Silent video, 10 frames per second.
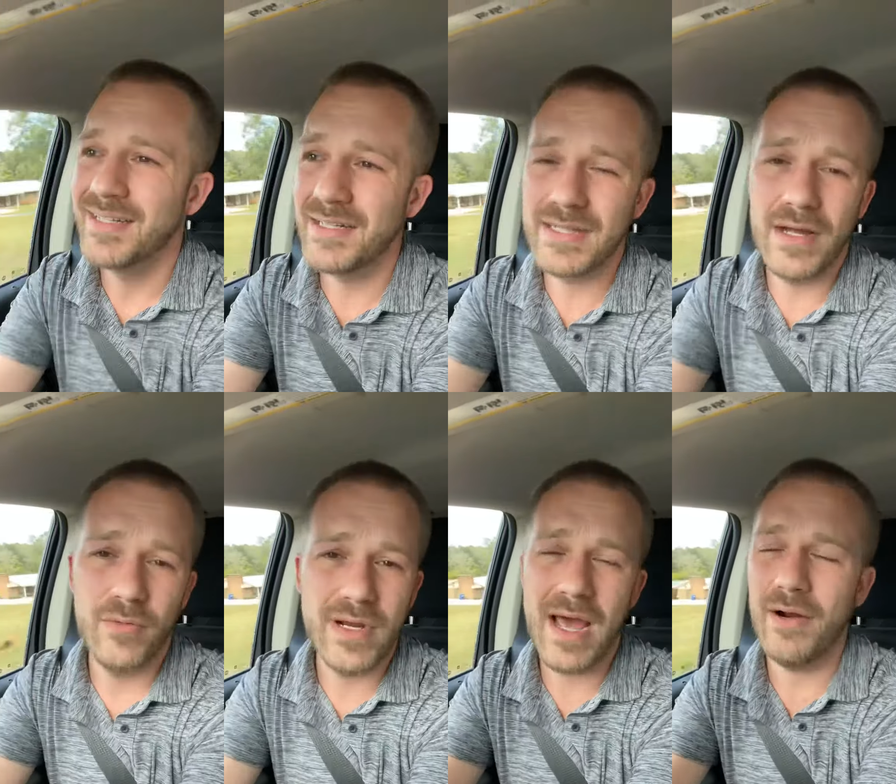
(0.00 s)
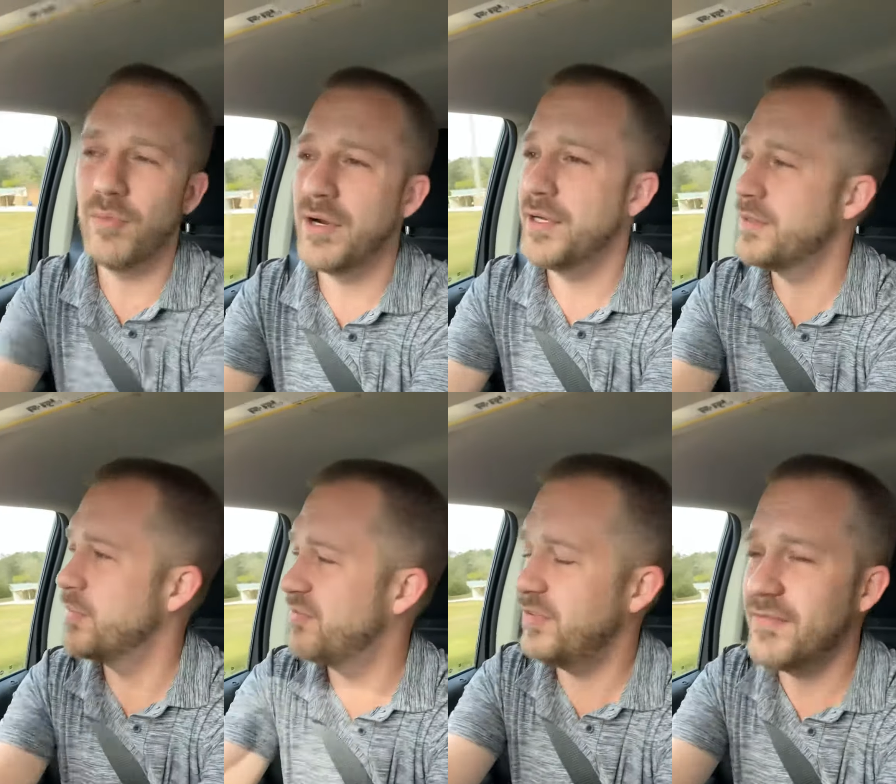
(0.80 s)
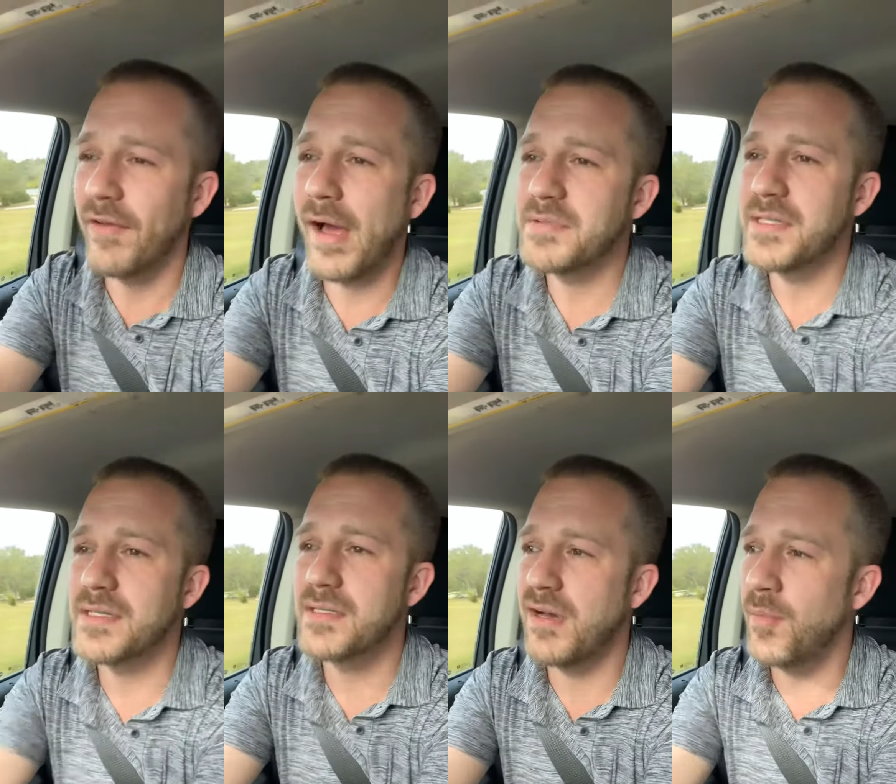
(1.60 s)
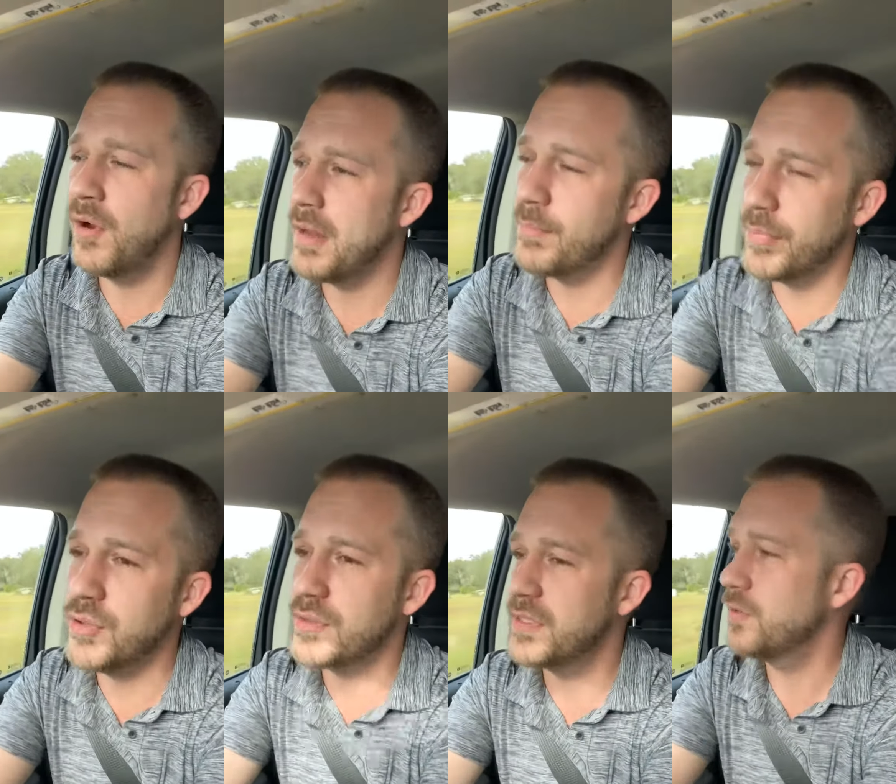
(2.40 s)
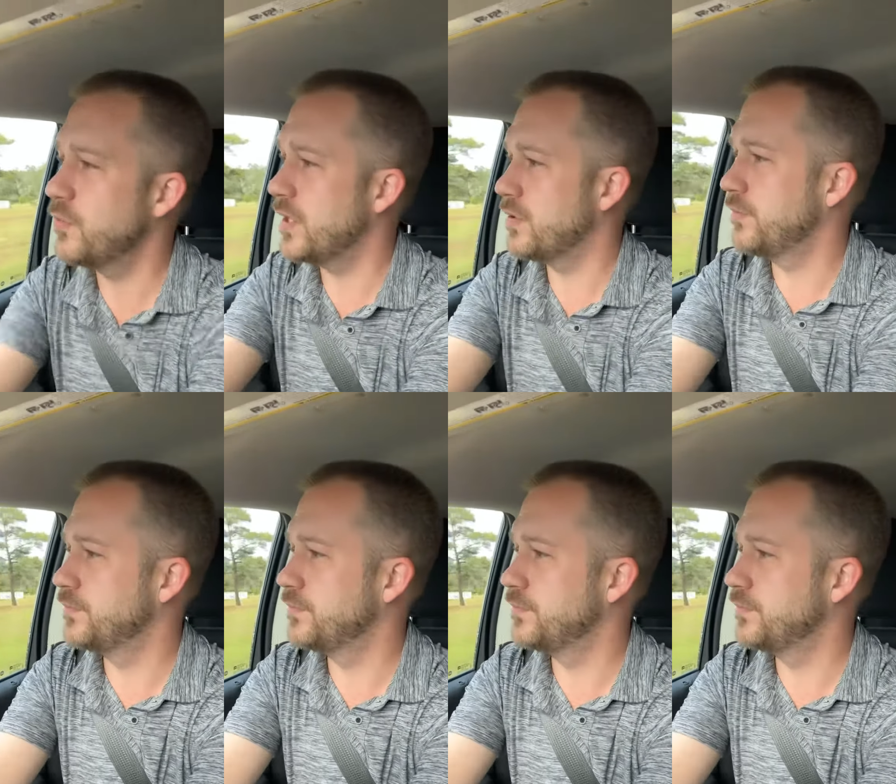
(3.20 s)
Cause I don't wear I don't wear nothing but flip flops in the summer and boots in the winter.